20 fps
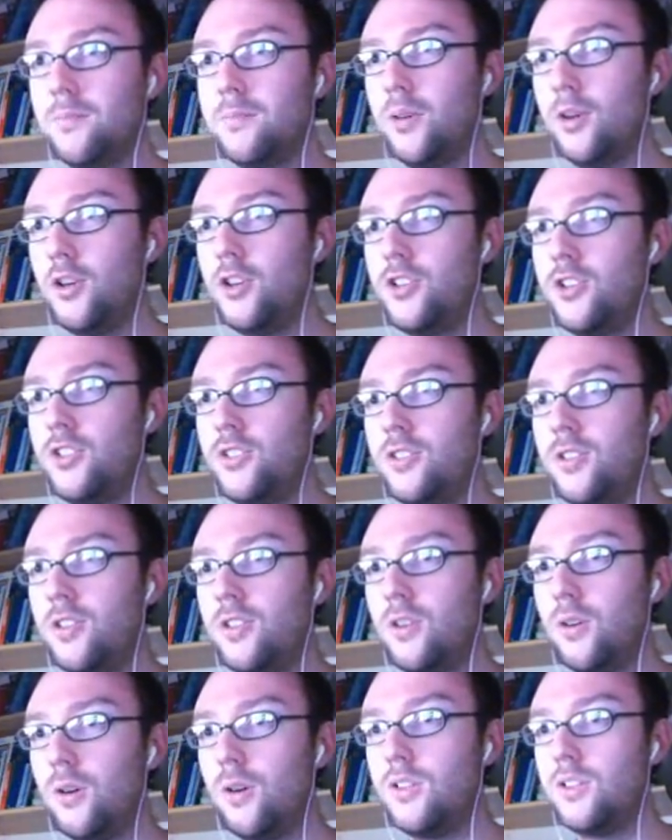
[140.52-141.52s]
Push the
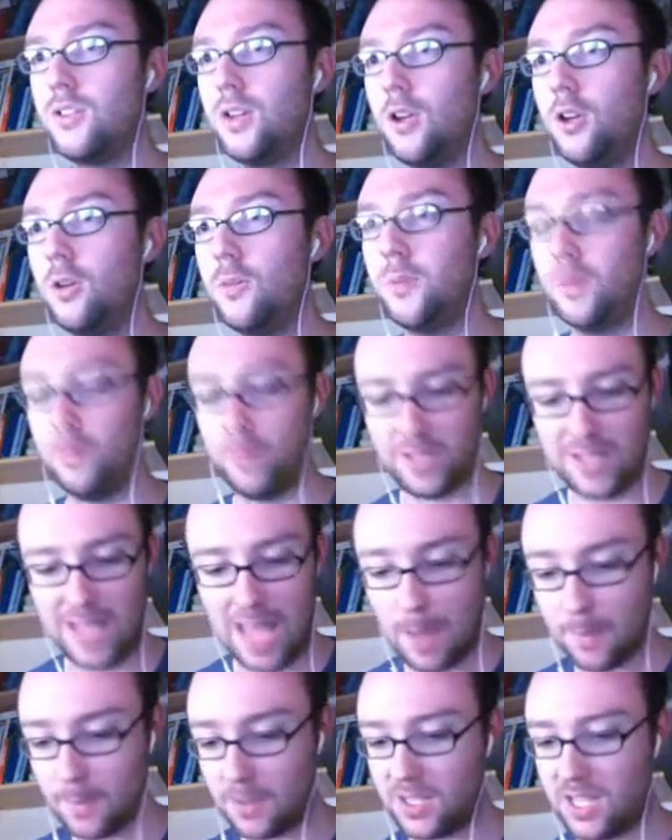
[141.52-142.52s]
door to open. Press
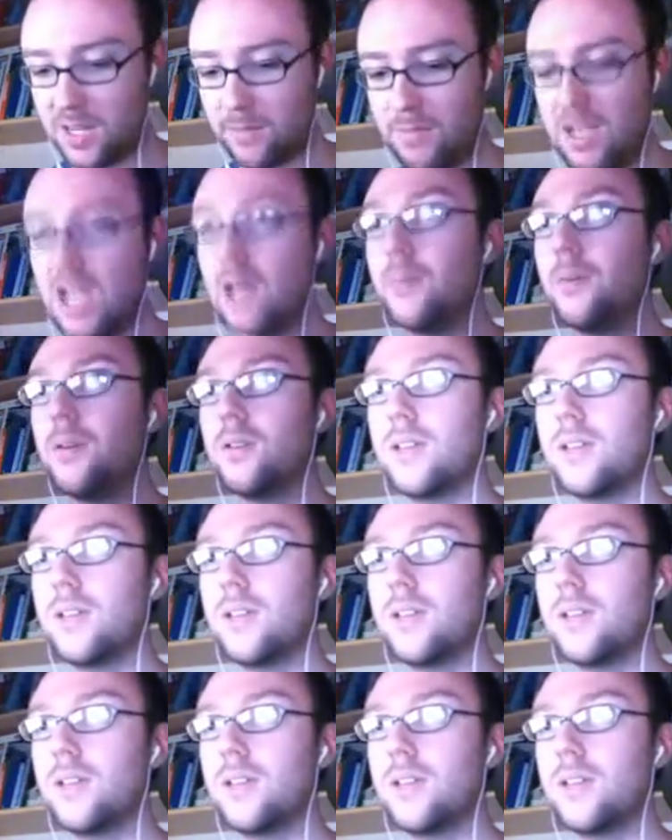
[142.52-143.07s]
M to see a map.